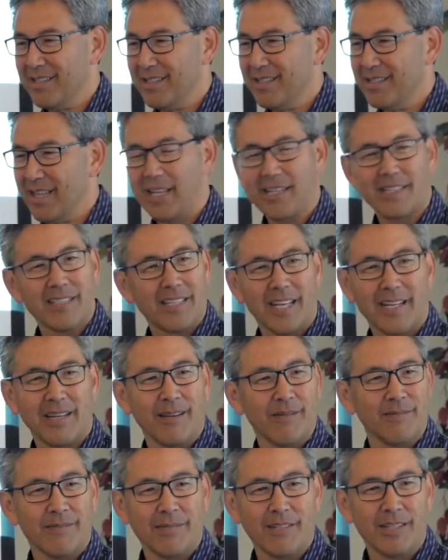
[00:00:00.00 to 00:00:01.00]
Is that
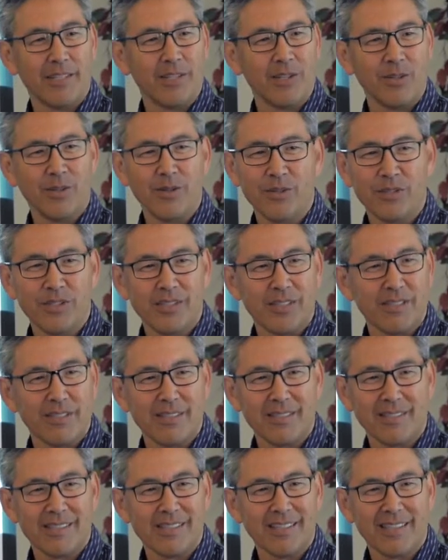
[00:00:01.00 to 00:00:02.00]
a huge
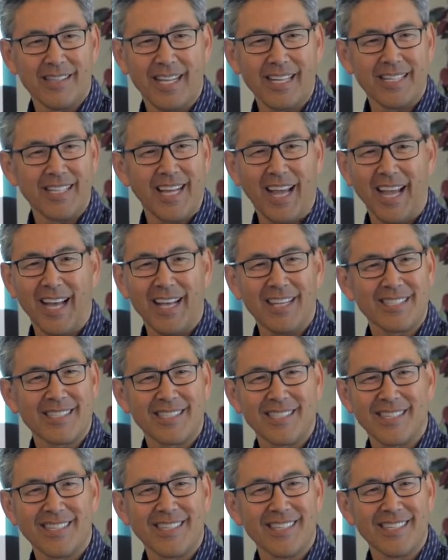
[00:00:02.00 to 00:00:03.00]
thing to
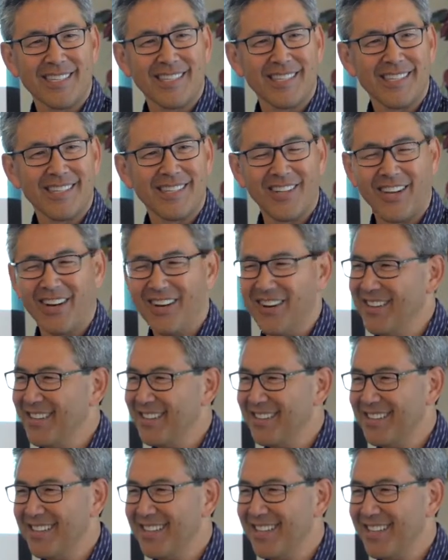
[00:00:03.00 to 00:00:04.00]
ask? No?
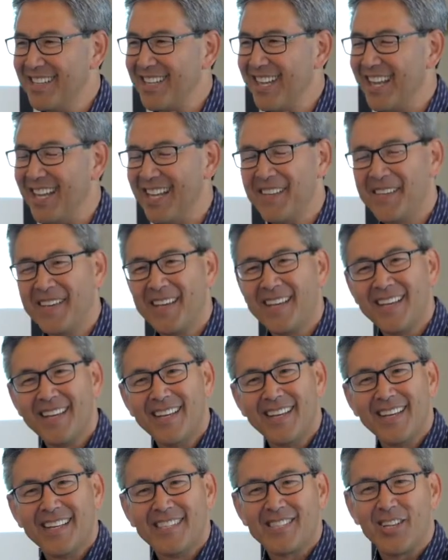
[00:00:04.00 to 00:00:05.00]
Okay.
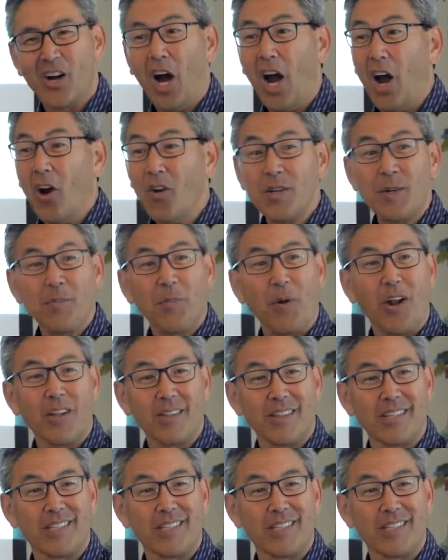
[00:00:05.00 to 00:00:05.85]
So I already borrowed